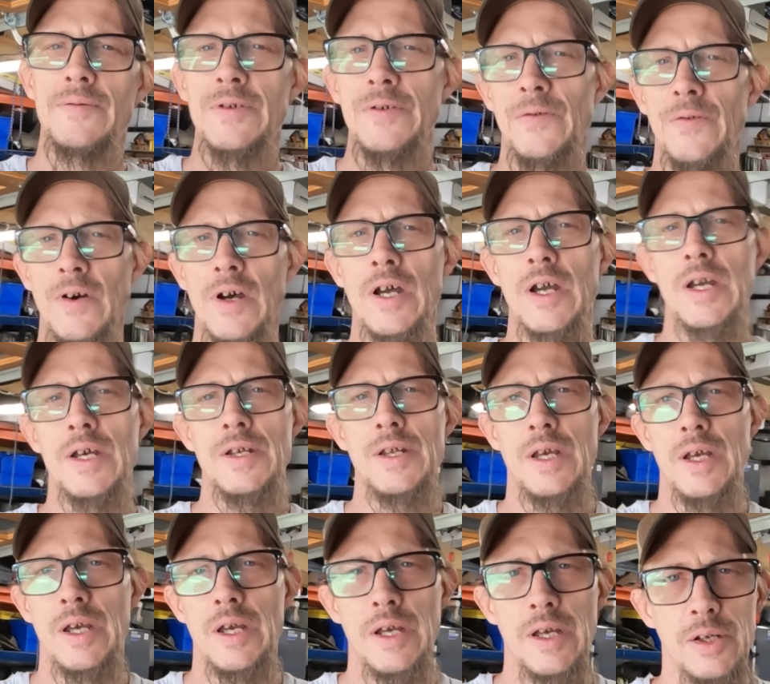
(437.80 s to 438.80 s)
to find
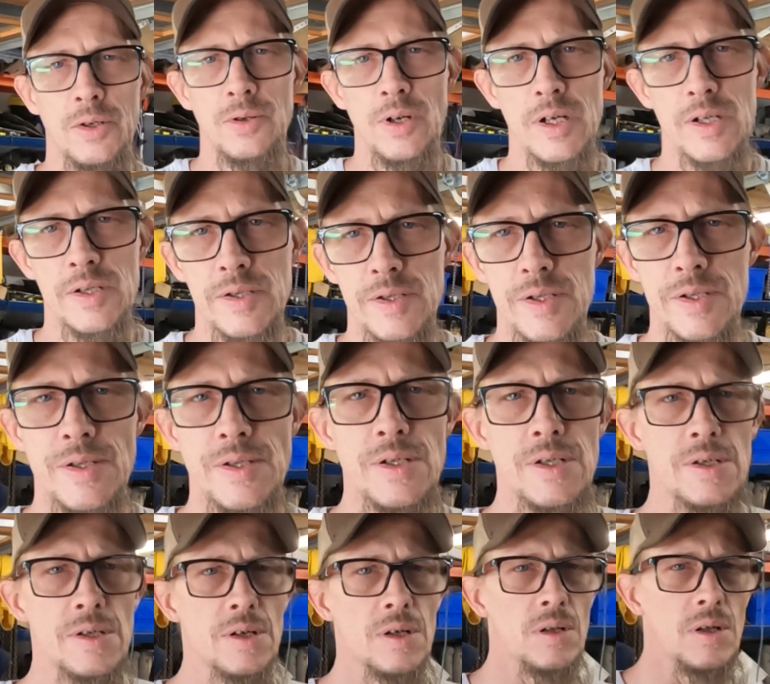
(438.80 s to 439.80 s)
a Craigslist
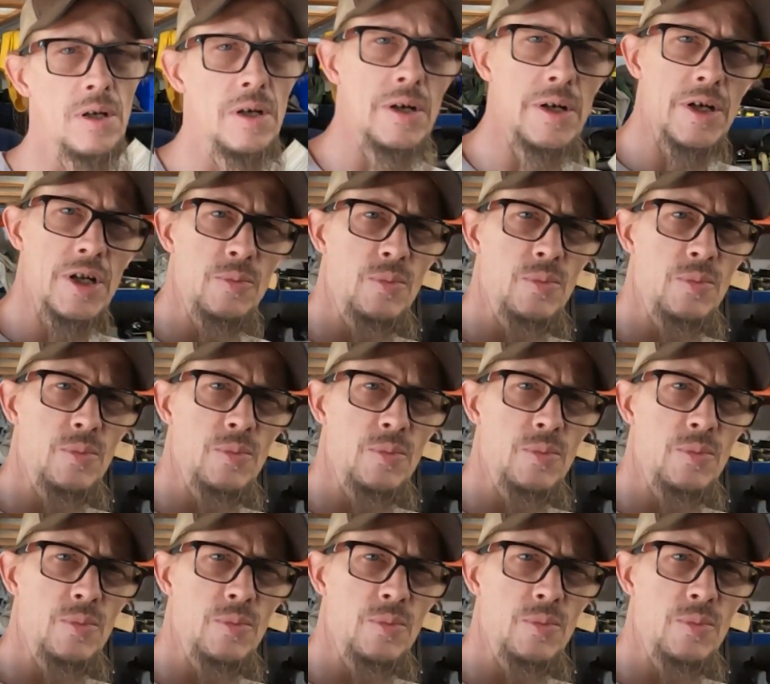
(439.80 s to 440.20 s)
deal on